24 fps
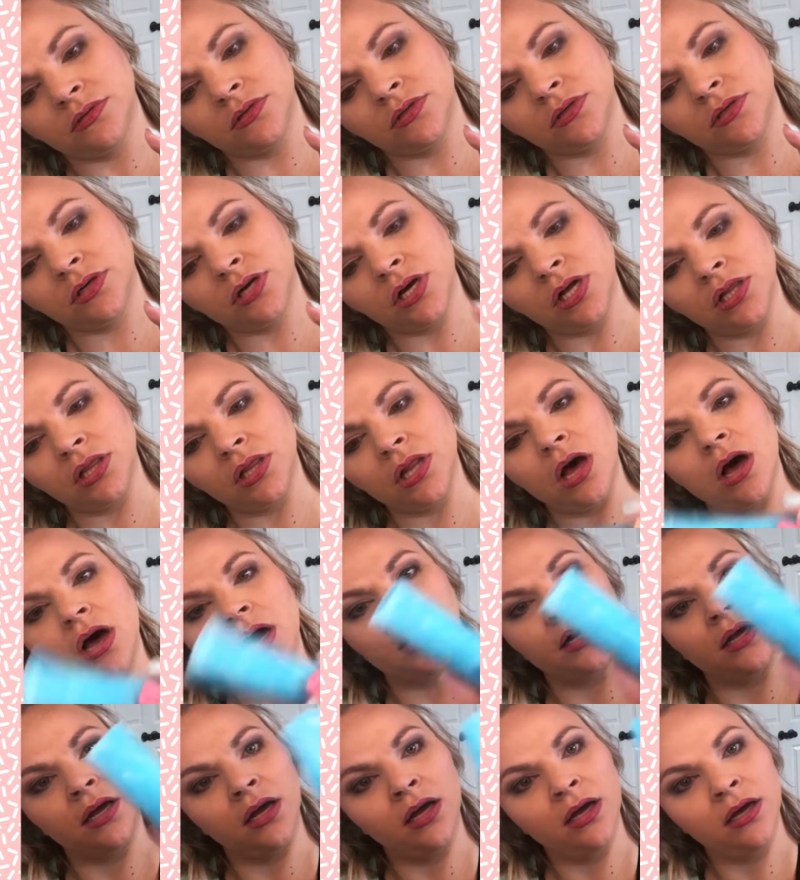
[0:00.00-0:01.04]

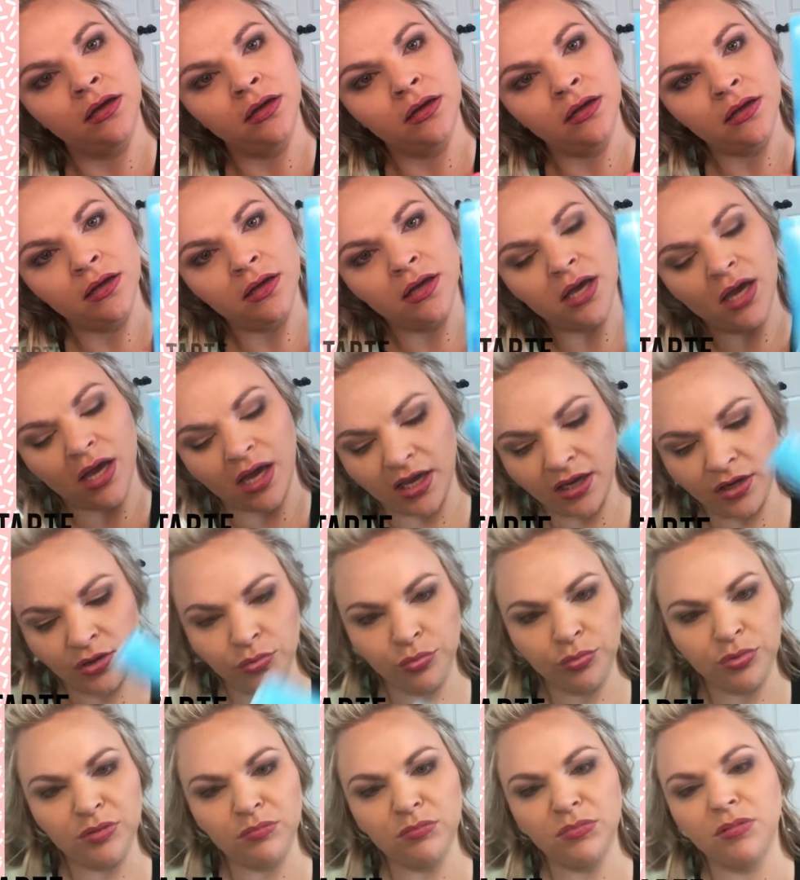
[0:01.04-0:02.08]
Colada. I don't
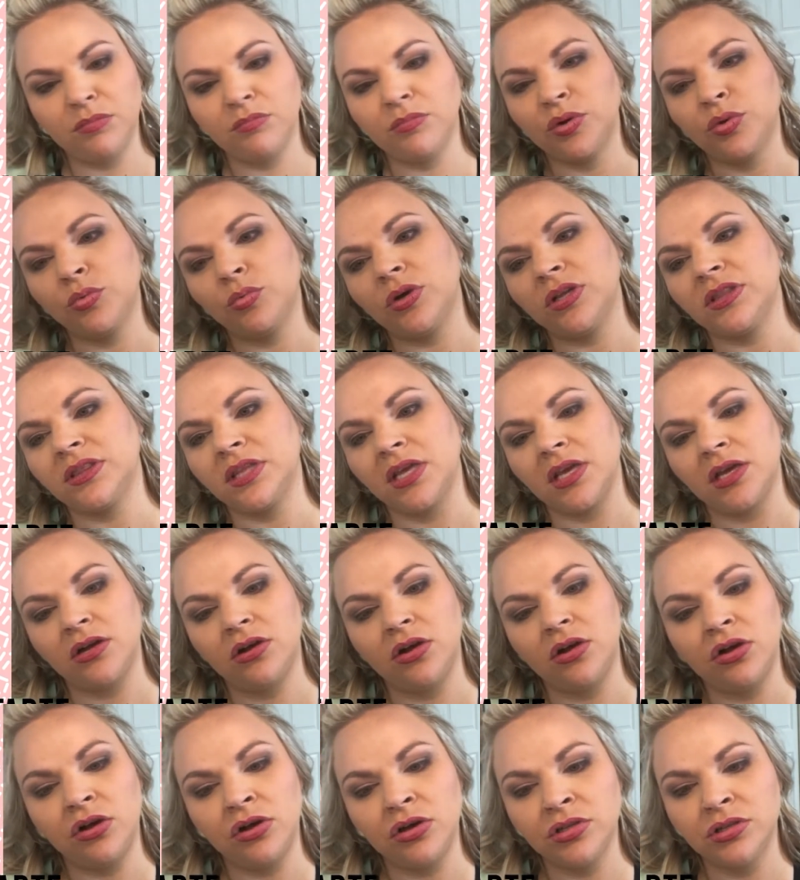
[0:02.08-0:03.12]
remember what they
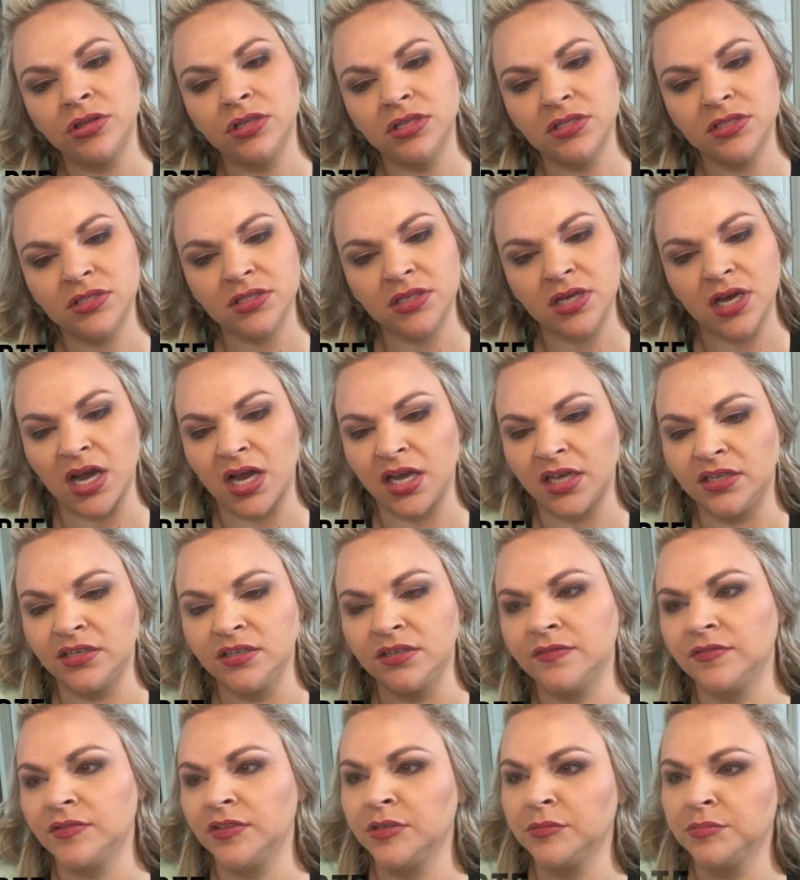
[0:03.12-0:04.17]
called this kind
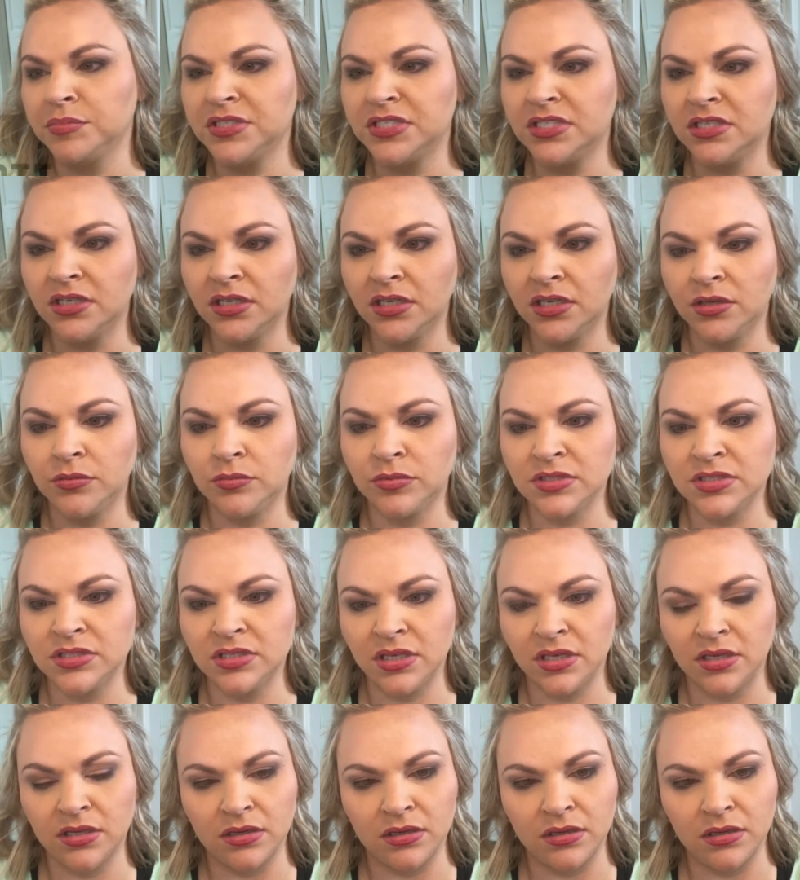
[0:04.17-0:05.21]
of lipstick. It was
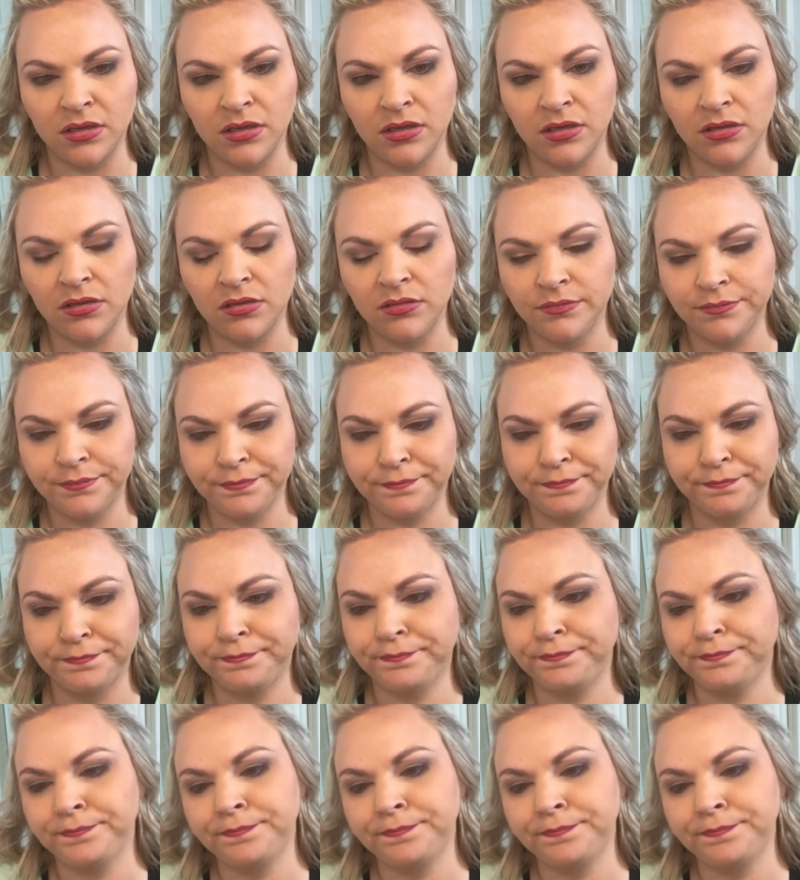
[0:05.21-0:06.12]
like a, I